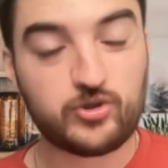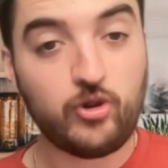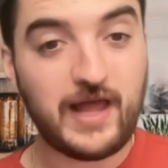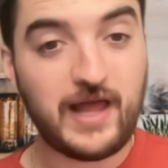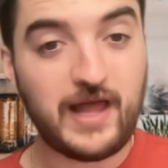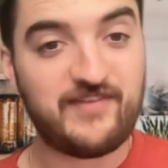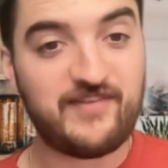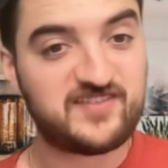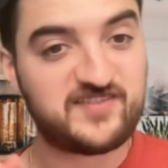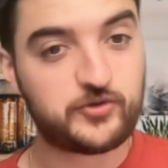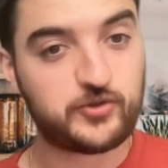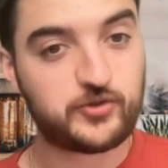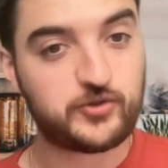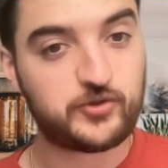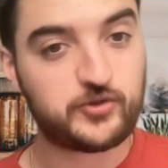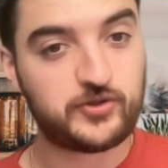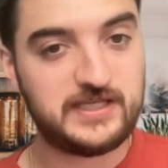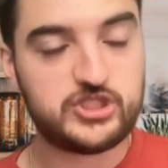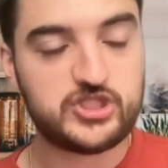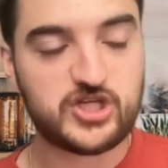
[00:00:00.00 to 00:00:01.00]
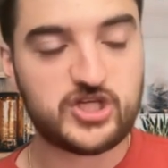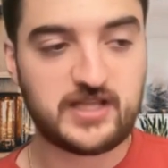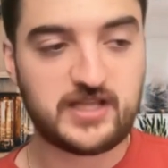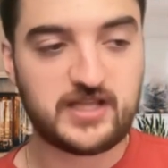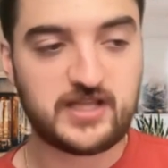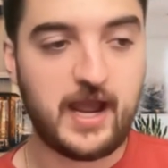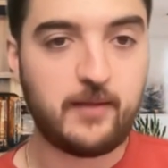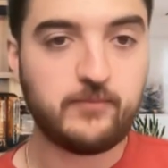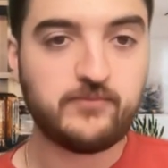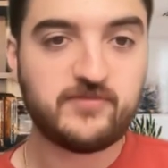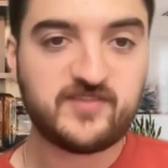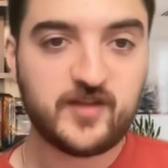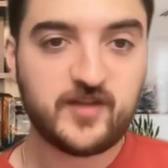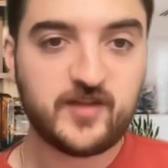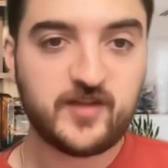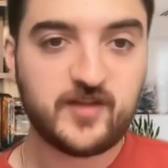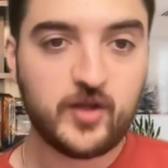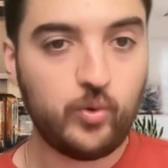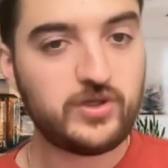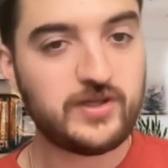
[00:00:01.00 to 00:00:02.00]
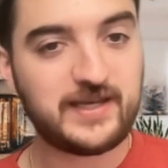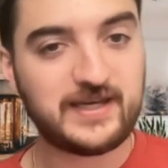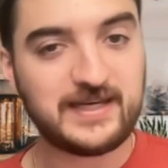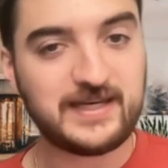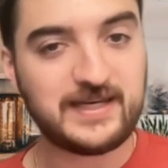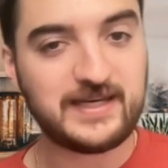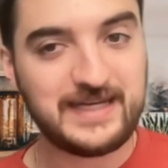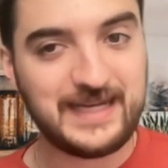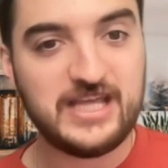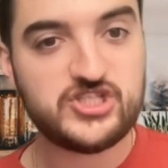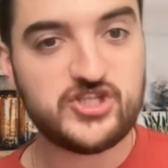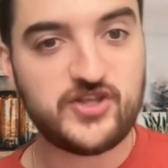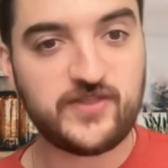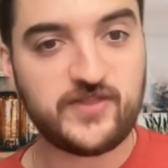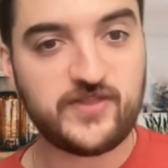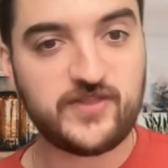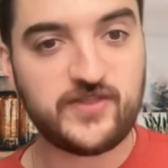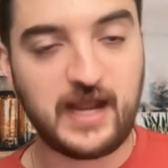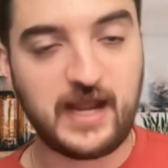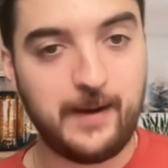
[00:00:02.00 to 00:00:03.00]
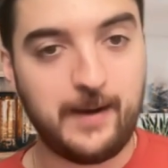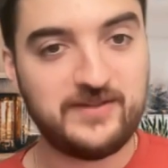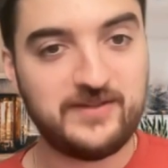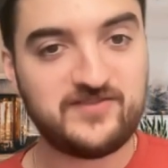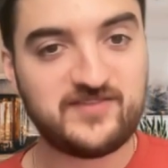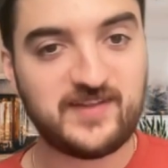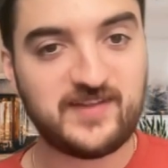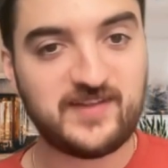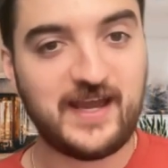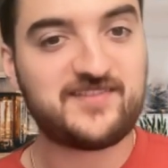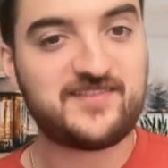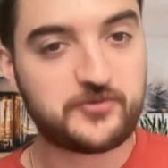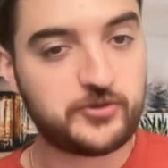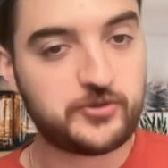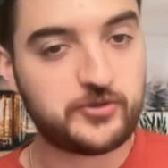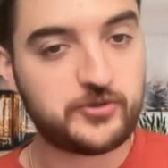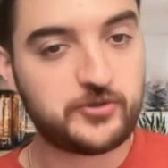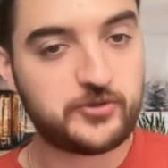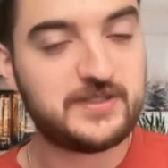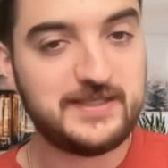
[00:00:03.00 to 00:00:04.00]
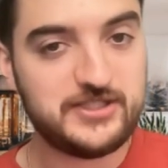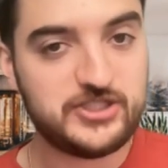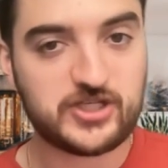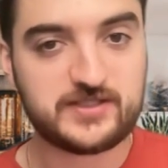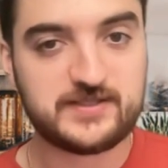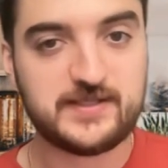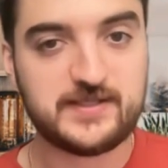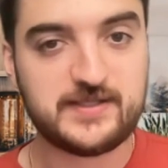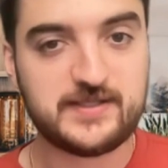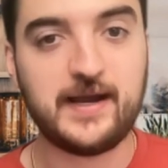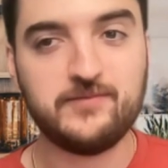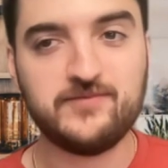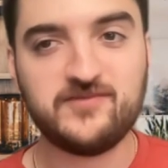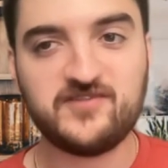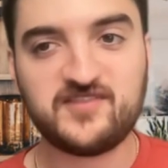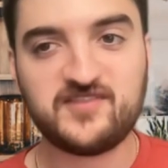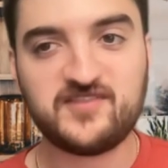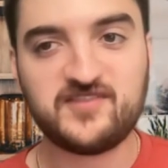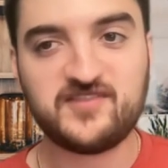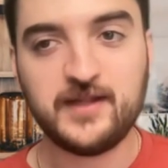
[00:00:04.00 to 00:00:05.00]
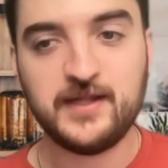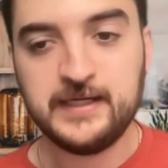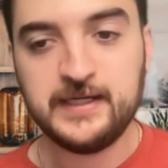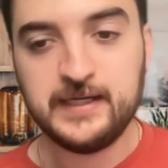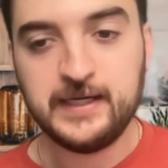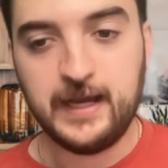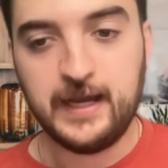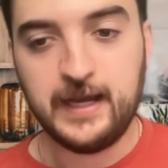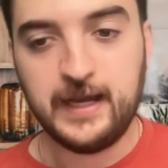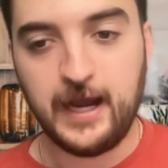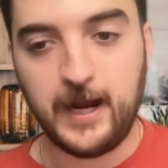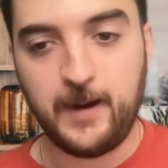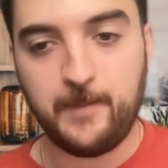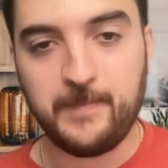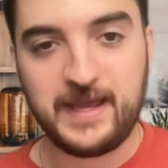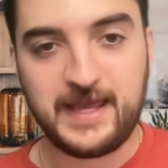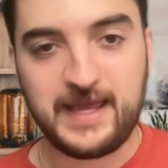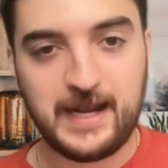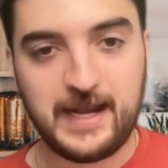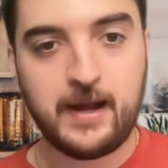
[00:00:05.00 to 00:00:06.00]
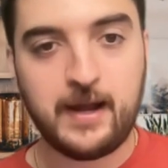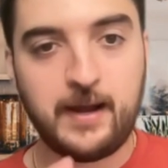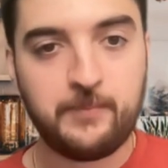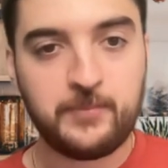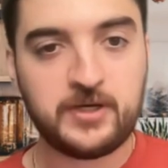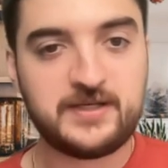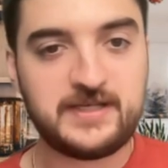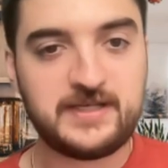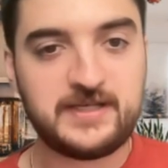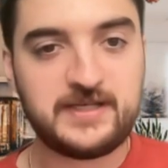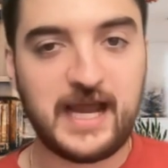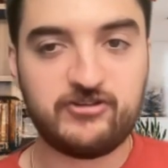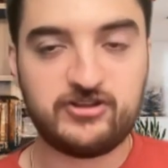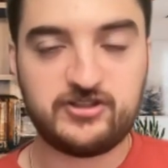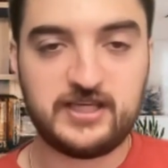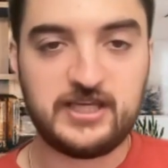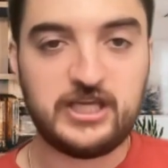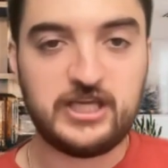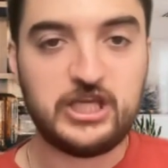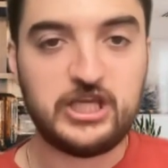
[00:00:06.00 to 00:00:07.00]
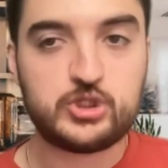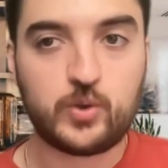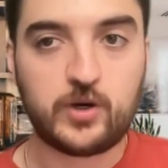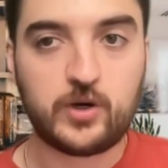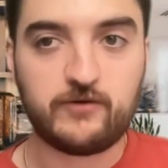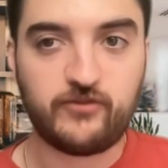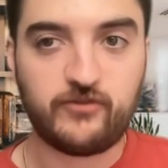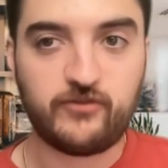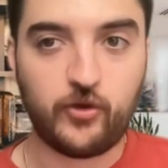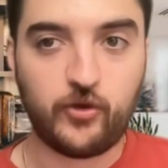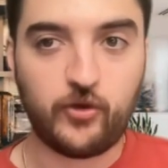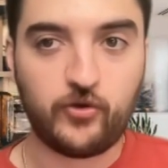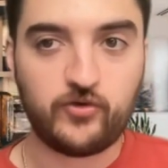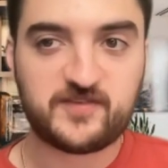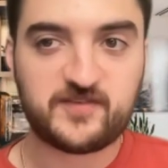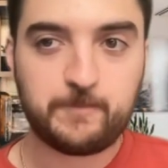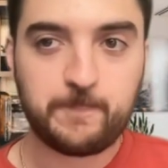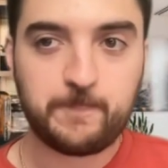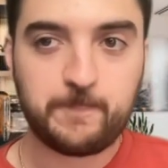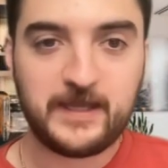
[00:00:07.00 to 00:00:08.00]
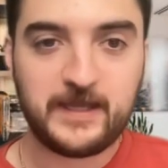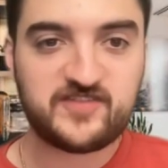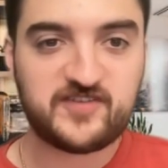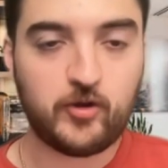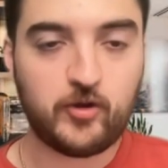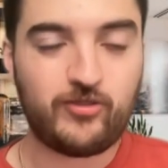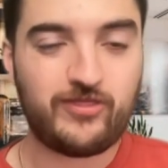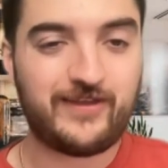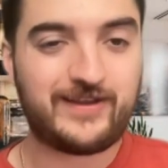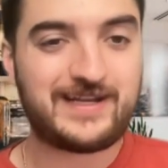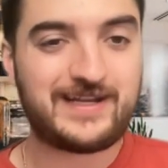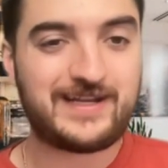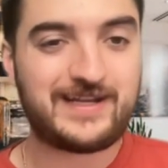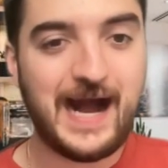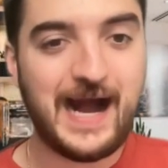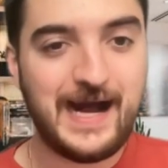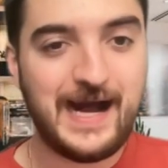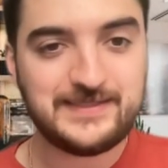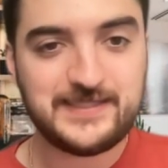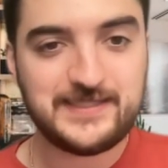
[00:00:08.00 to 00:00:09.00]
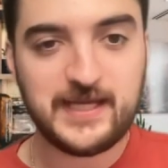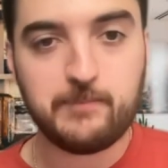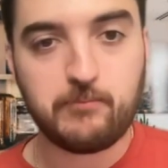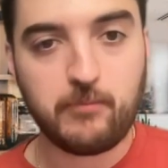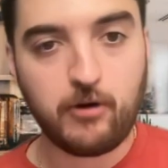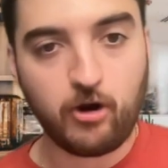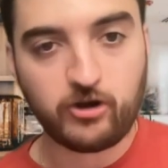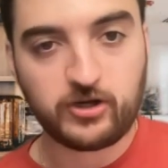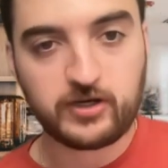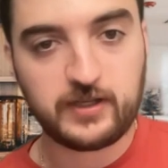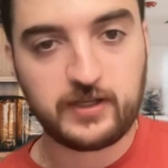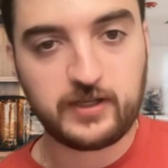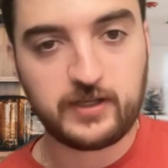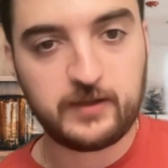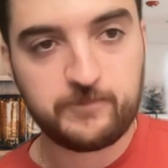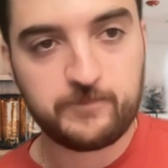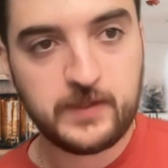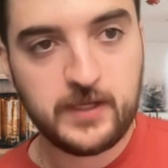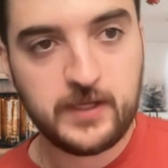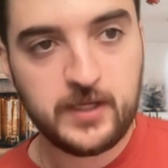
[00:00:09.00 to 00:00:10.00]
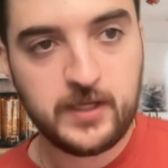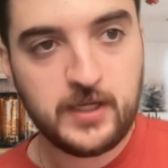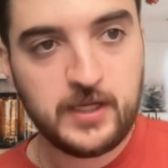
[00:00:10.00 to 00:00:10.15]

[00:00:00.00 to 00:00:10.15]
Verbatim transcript: We'll go live at strategic times. We'll engage in the comments at strategic times. Um, and I, I'm going to dive into each one of those. So, the content market.